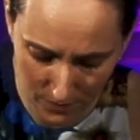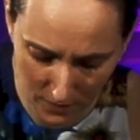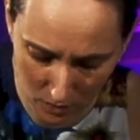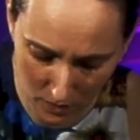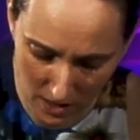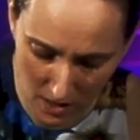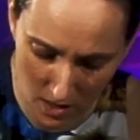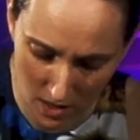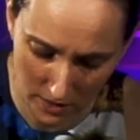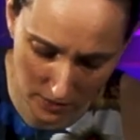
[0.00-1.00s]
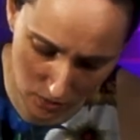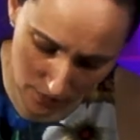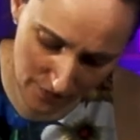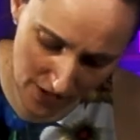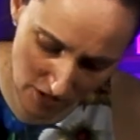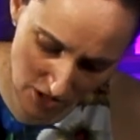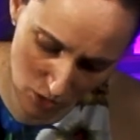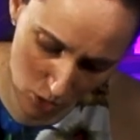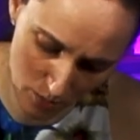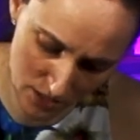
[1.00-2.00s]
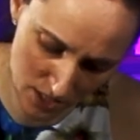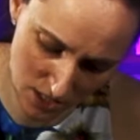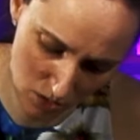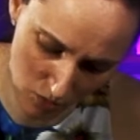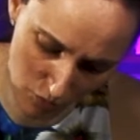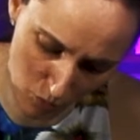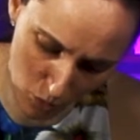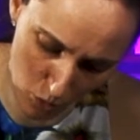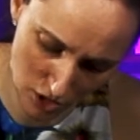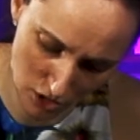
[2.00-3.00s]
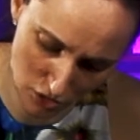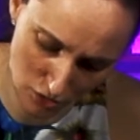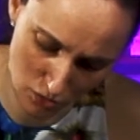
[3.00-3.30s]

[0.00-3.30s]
Okay, you've got various options of what to do.